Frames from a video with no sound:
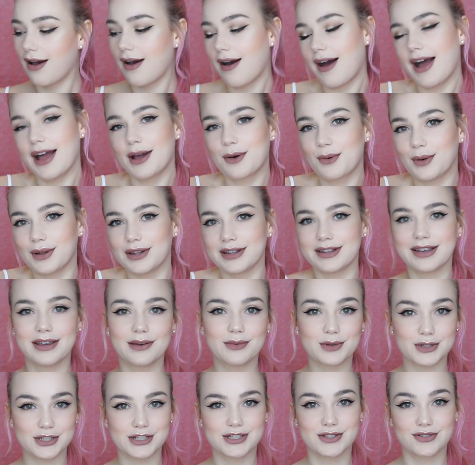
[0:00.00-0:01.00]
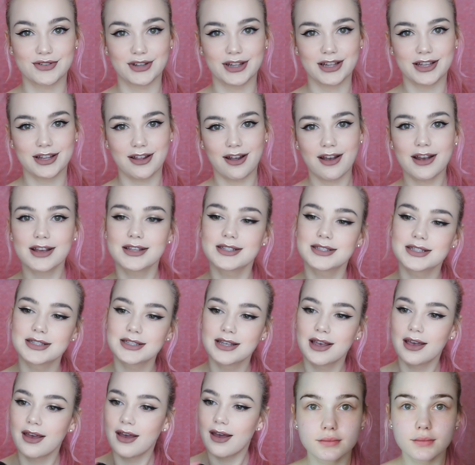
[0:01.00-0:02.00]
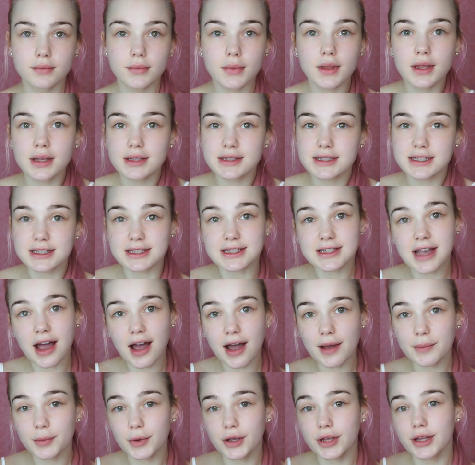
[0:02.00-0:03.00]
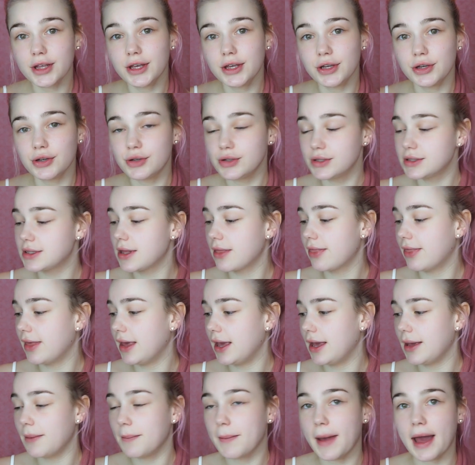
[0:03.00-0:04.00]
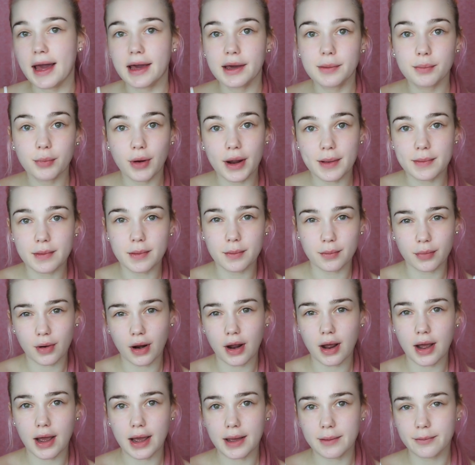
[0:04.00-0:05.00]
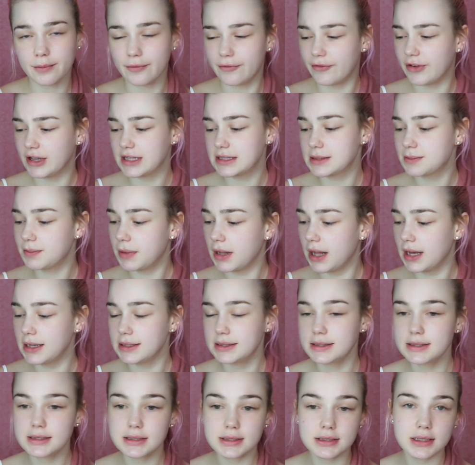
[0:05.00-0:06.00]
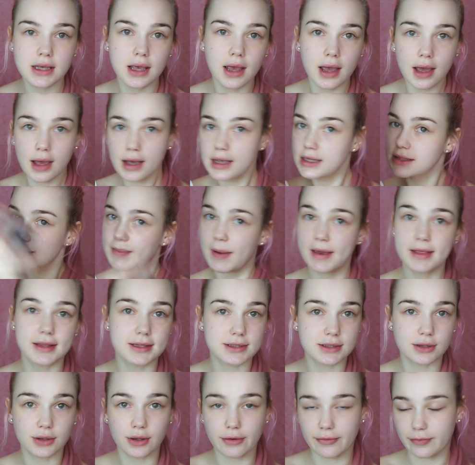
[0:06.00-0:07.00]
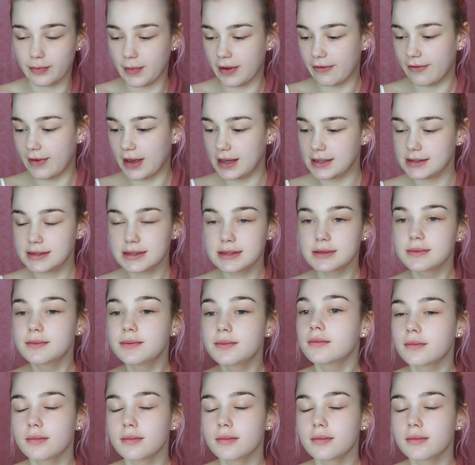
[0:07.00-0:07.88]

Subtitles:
high quality, which is really nice. To start, I'm going to use the MAC Prep and Prime Fix Plus. Spray this all over my face.